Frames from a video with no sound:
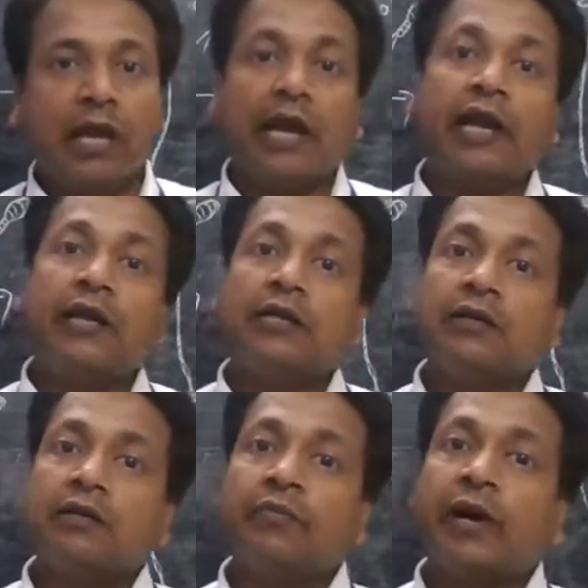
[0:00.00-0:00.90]

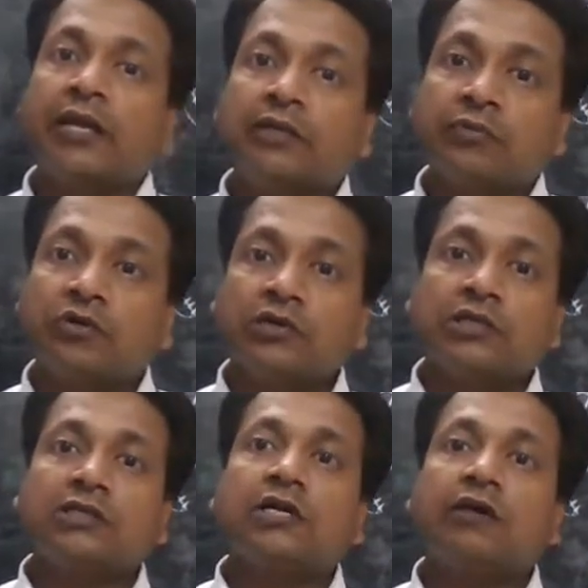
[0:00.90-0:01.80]
and by the
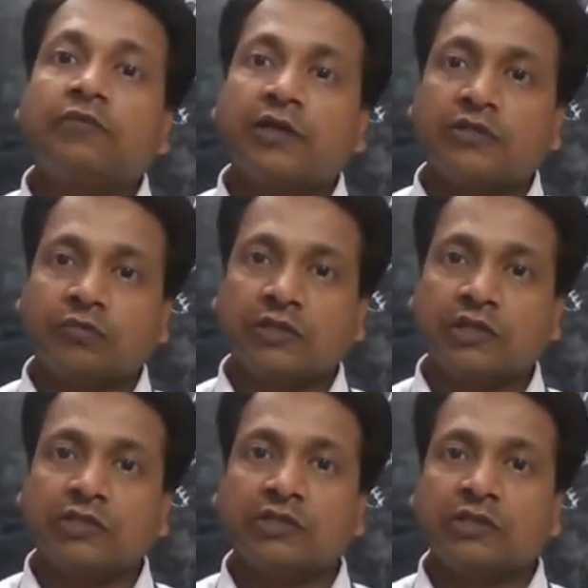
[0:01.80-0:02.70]
process of
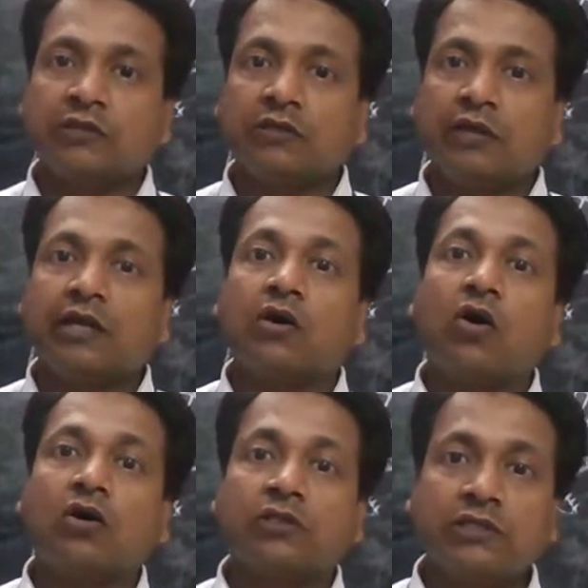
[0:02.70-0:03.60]
respiration, that
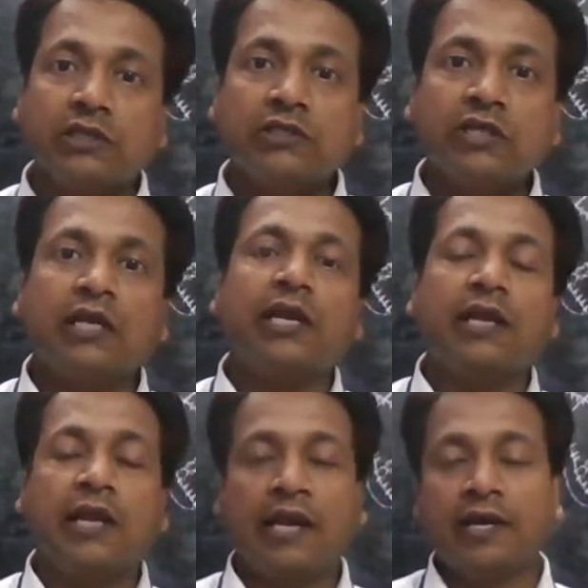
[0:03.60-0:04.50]
oxygen
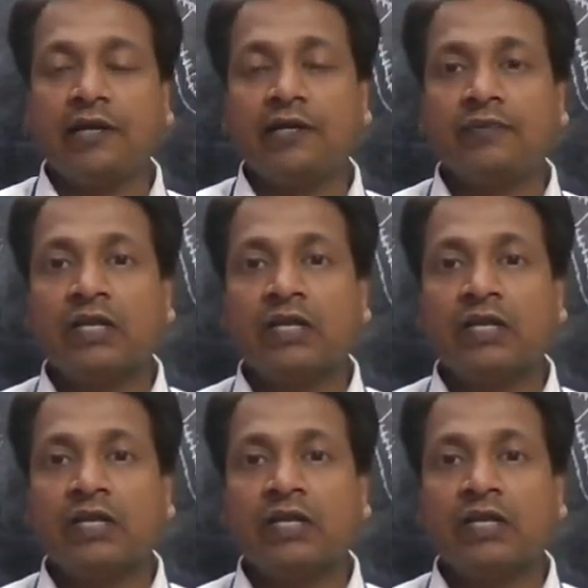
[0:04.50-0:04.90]
inhaled,